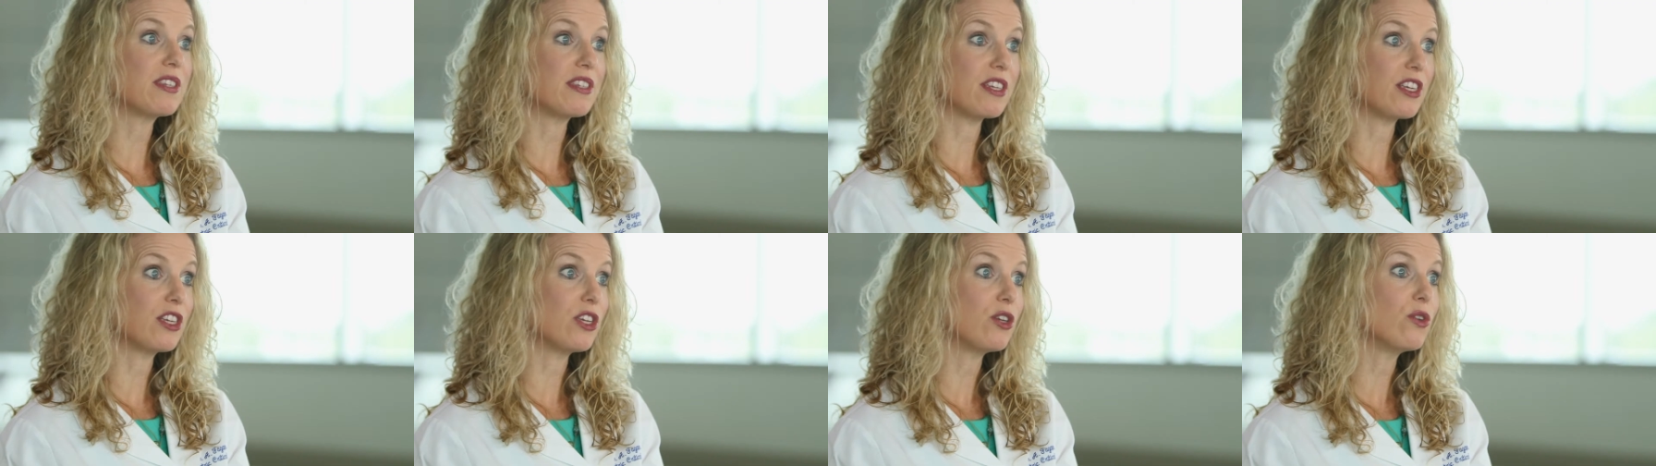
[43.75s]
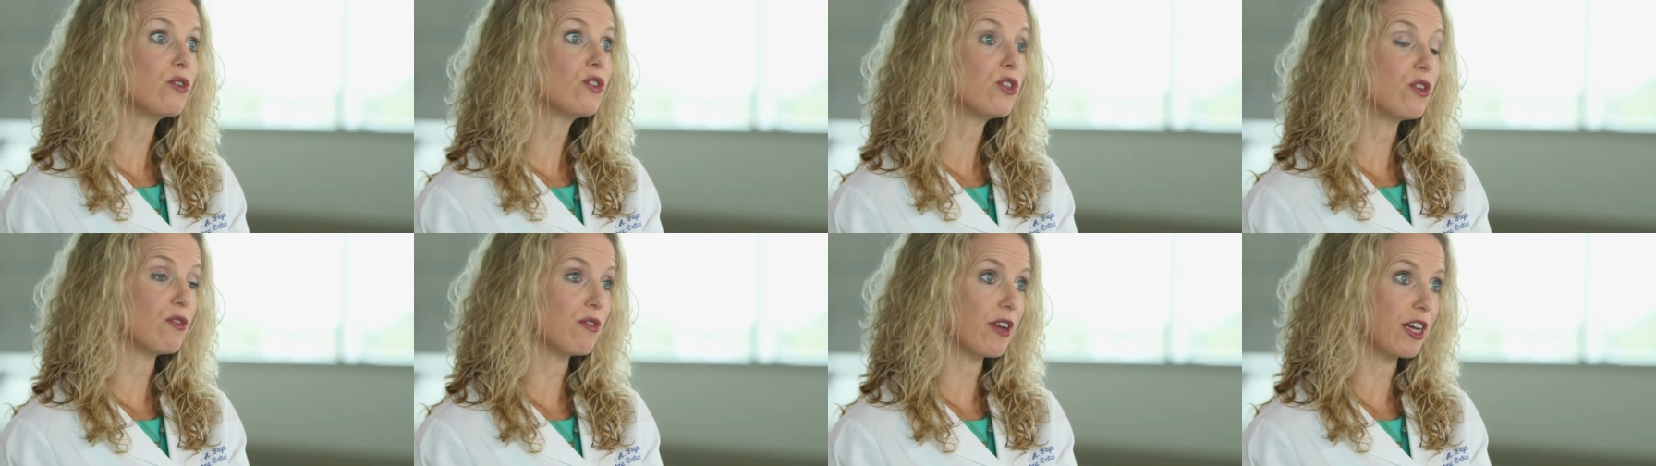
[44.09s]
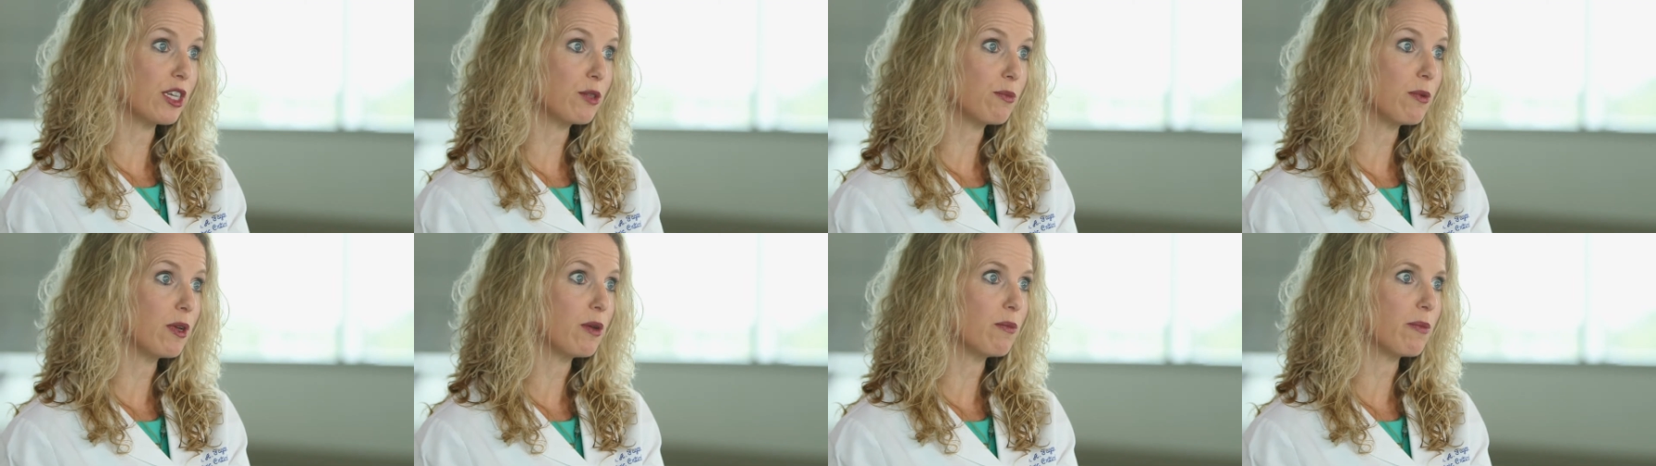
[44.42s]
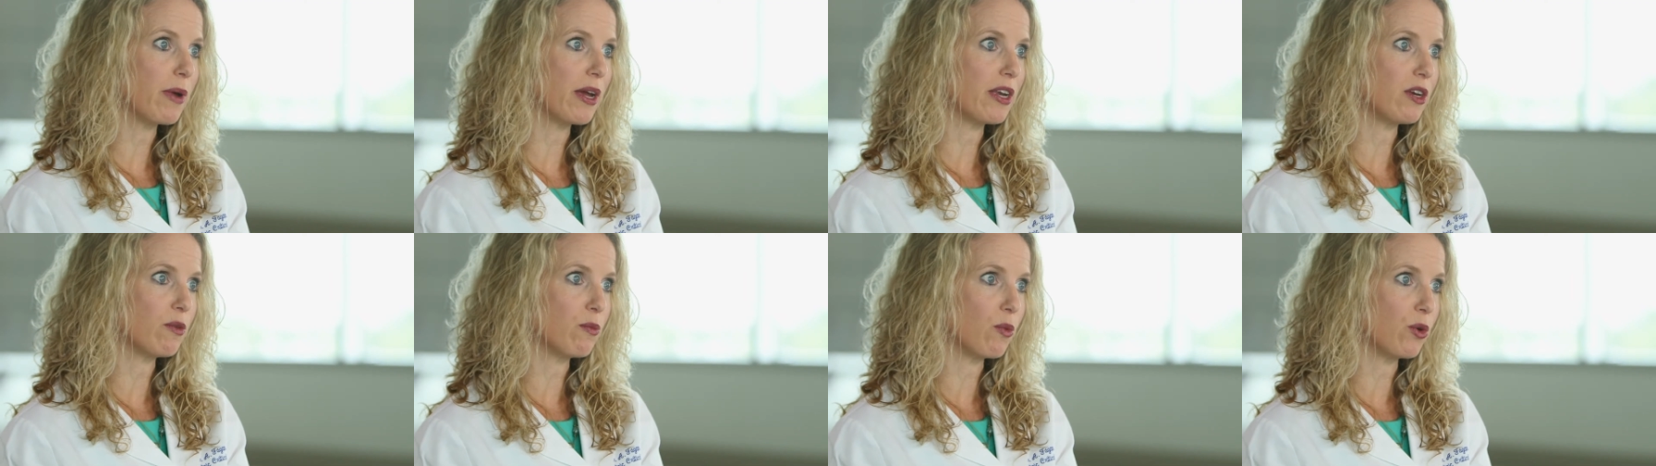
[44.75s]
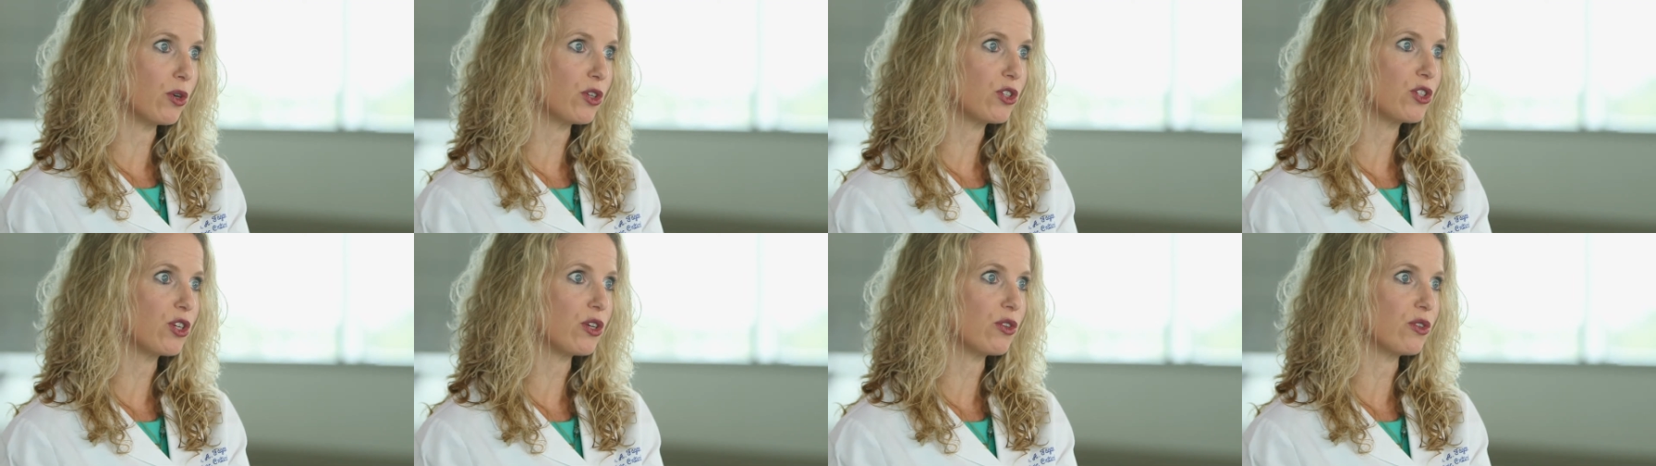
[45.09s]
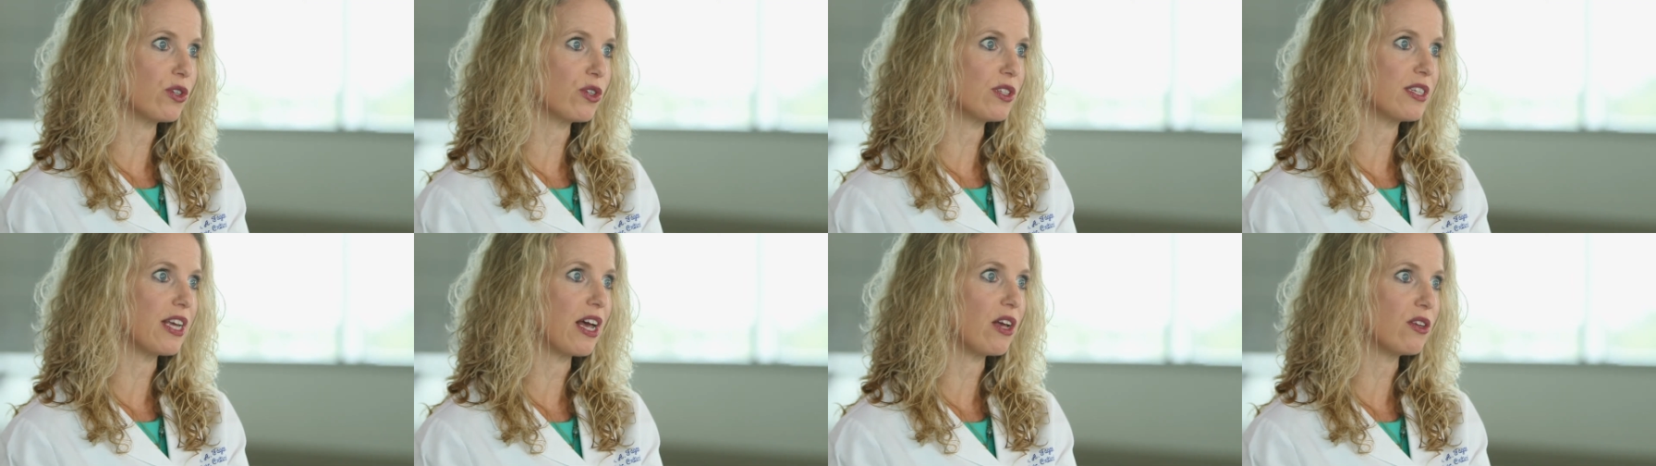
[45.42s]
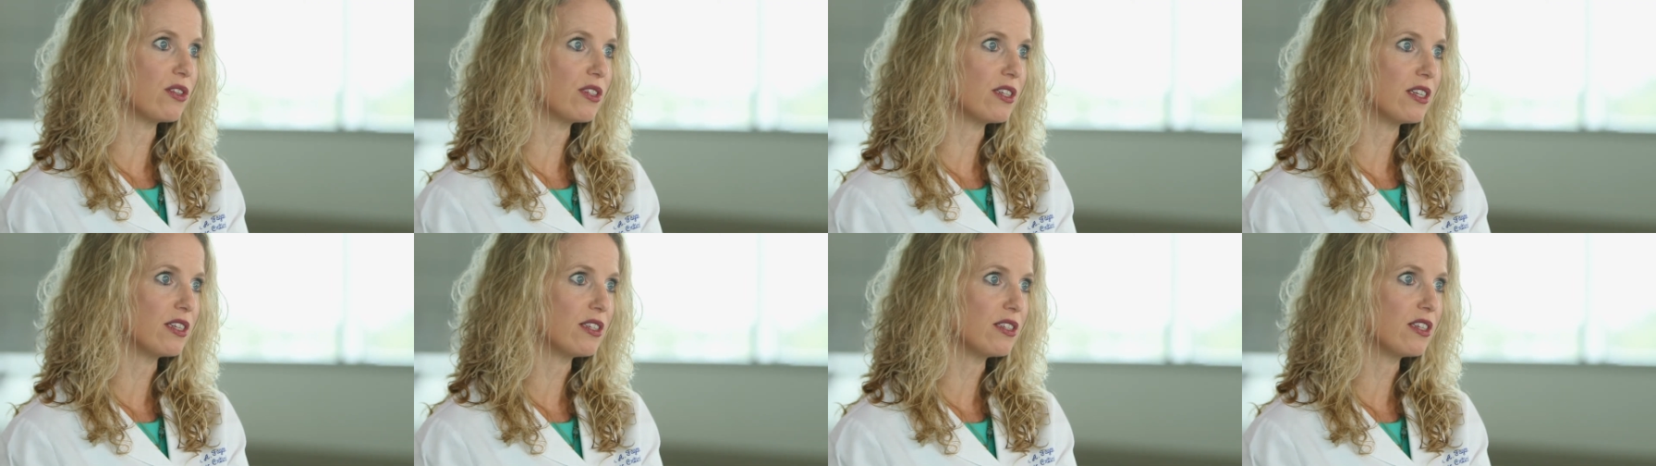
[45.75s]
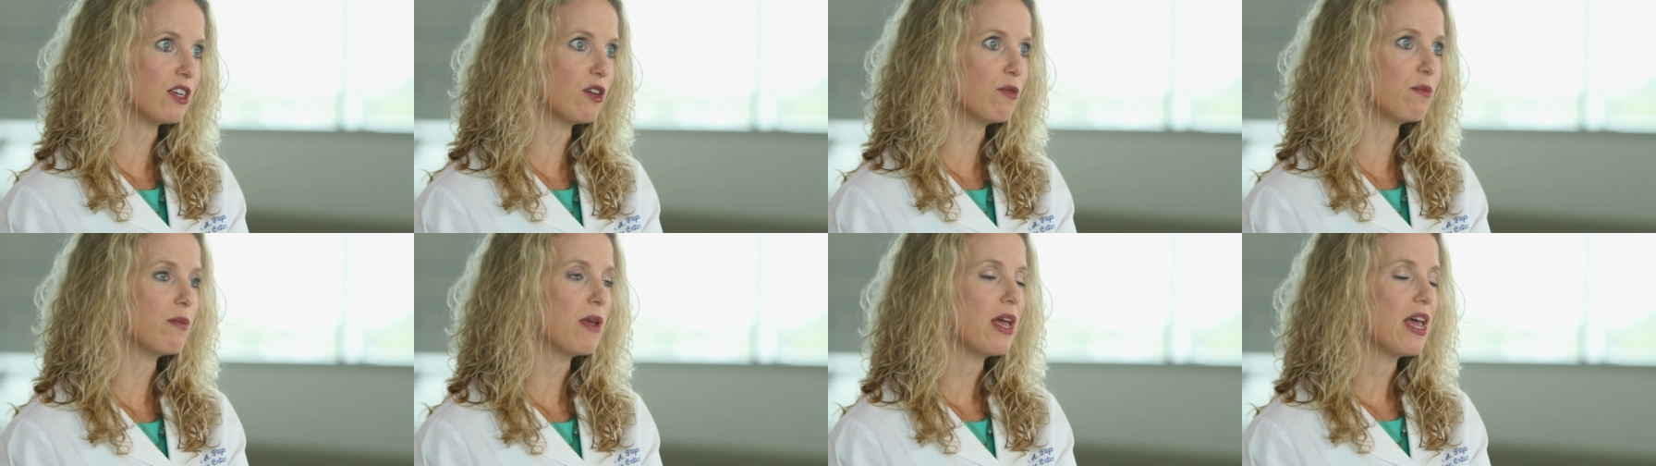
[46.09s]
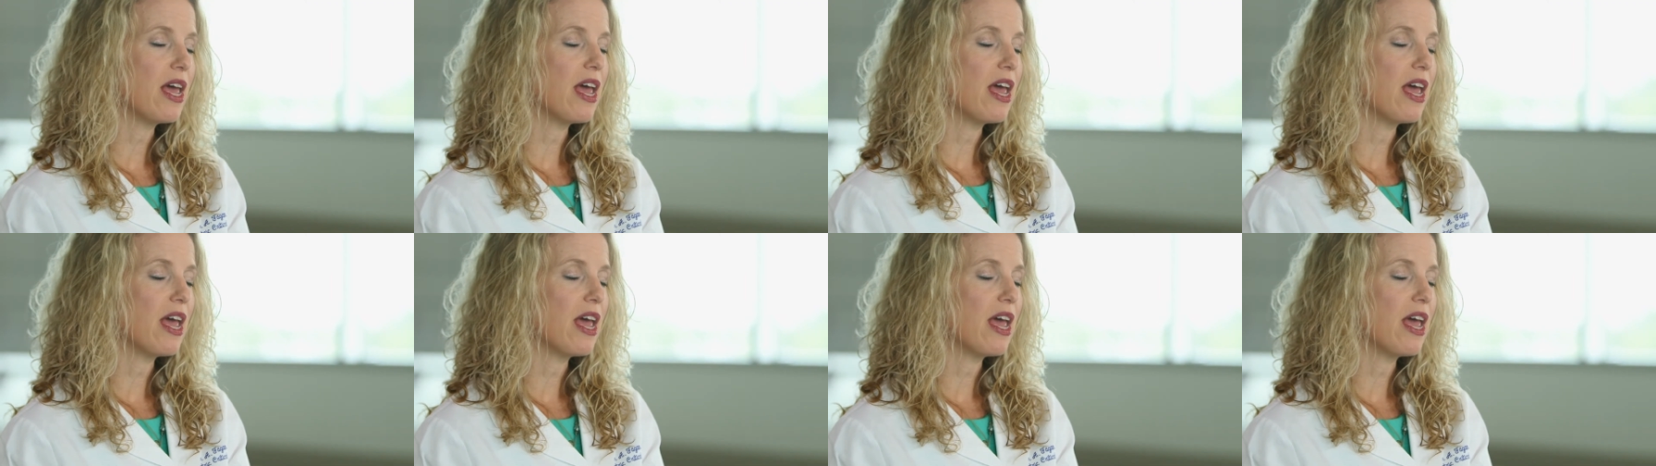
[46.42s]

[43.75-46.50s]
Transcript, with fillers: is a huge investment by Nemours Children's Health System